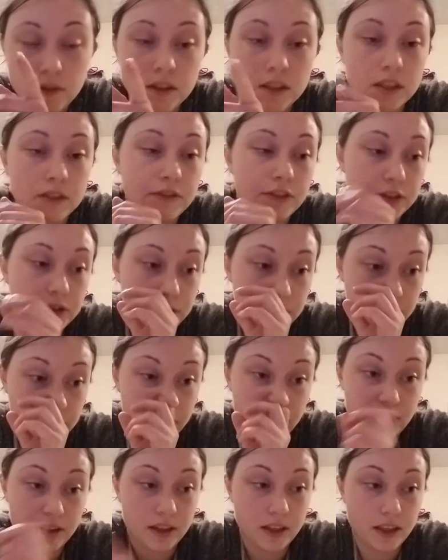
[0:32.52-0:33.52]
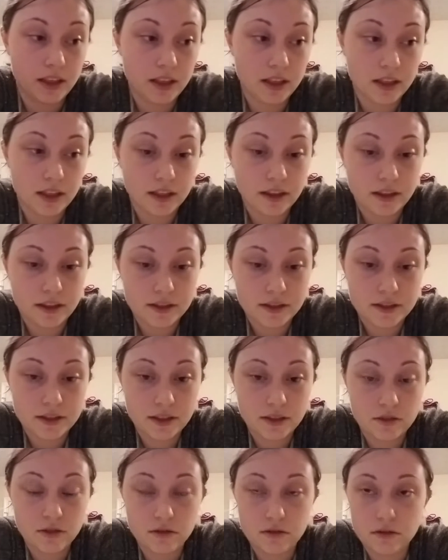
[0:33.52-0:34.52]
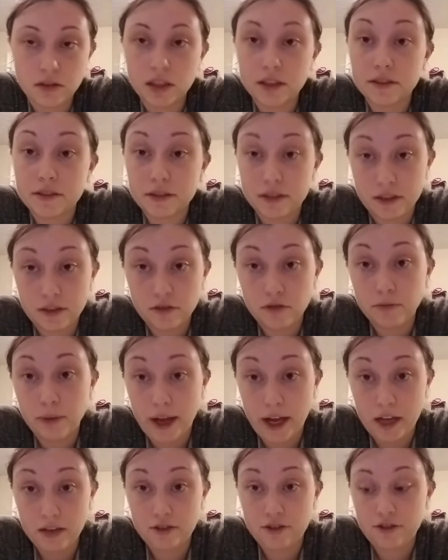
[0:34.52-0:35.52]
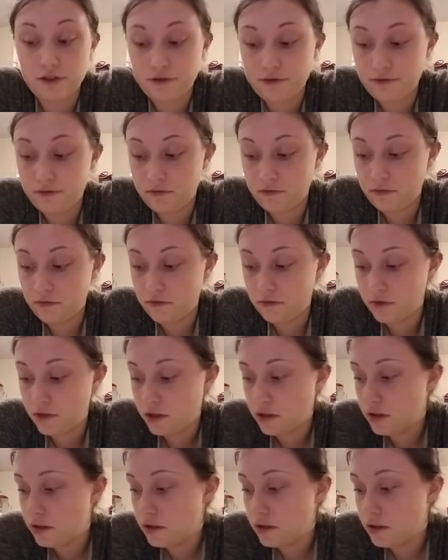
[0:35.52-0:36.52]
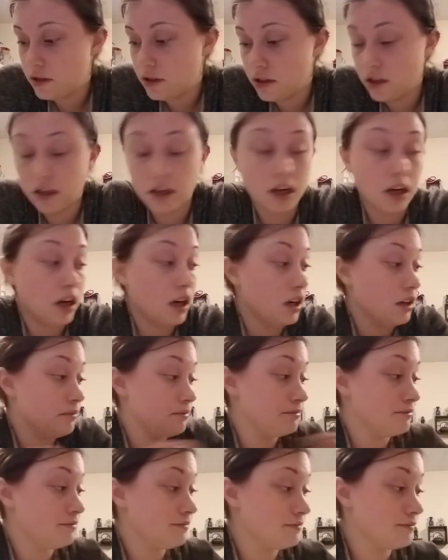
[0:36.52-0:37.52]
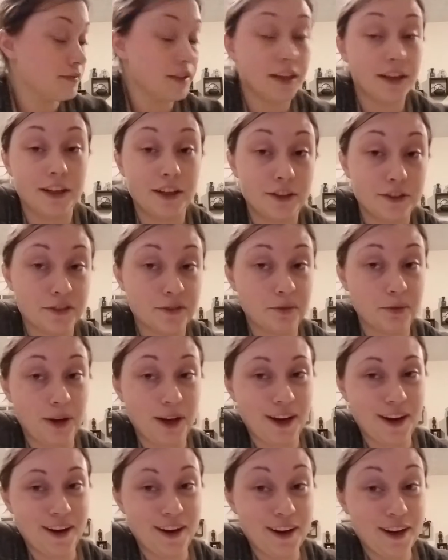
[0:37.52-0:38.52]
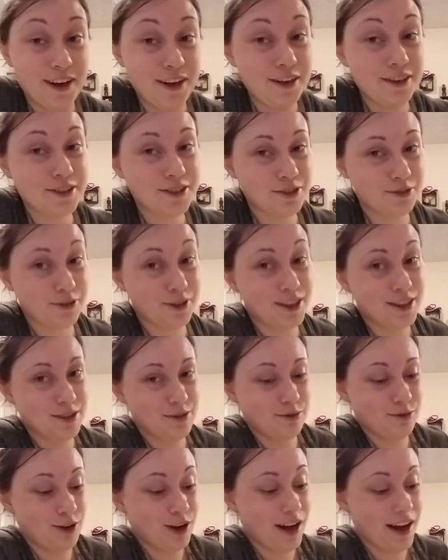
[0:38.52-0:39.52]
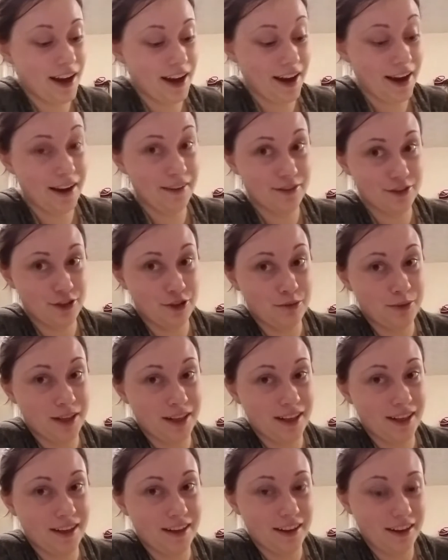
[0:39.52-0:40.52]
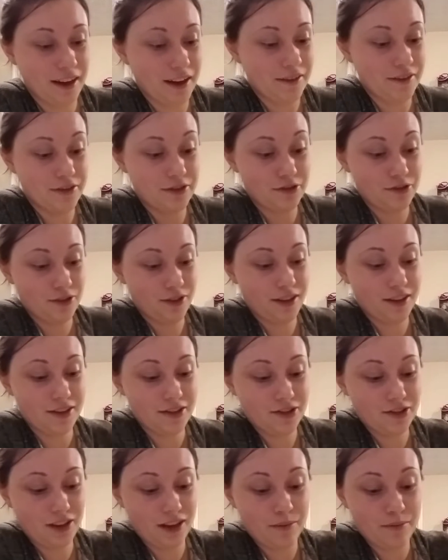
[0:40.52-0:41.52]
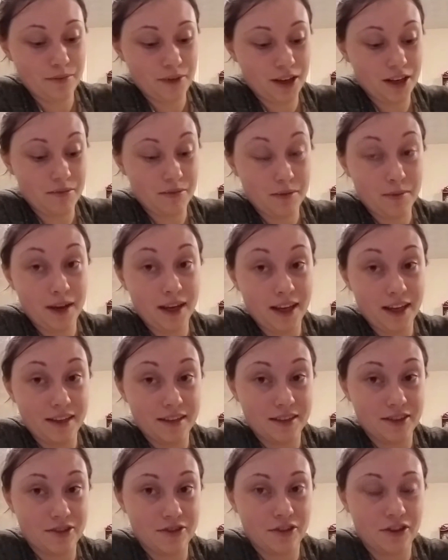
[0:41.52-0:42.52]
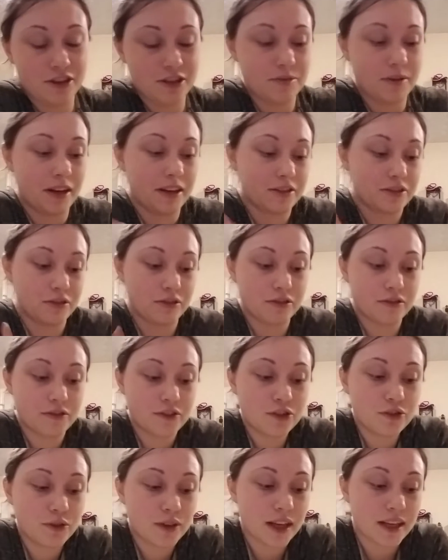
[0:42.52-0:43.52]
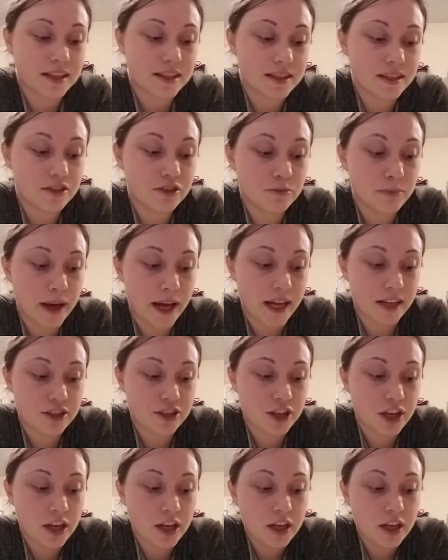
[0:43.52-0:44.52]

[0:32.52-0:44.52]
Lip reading: if you're doing a single batch, and here's the reason why I have so many. I'm going to be making such a large batch. So if you're doing a single batch,